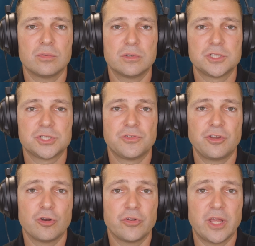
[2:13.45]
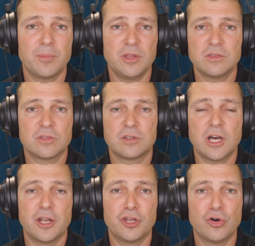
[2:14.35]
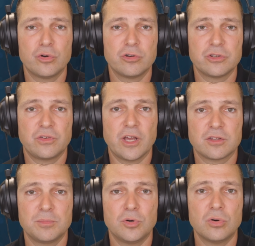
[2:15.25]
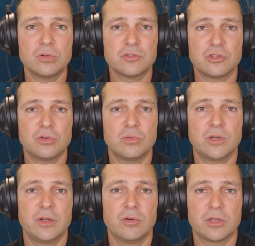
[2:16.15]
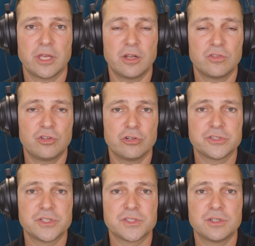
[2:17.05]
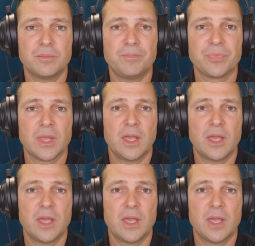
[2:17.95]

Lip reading: which zero-day means it's not known or detectable, so it'll get into your system